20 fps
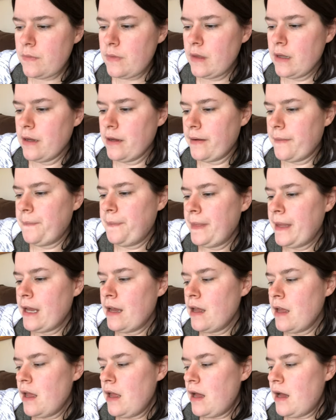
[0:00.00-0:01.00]
okay
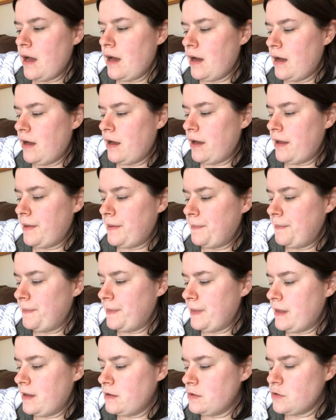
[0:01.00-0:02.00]
uh,
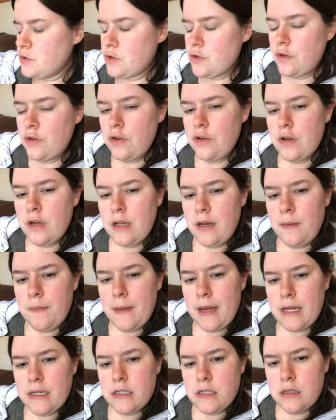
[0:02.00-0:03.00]
so you can
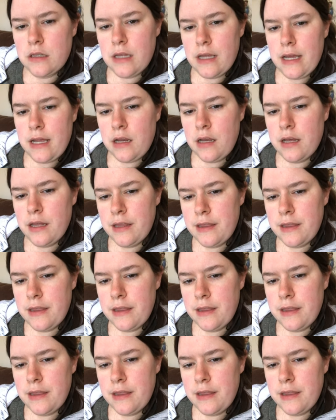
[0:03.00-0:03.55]
imagine that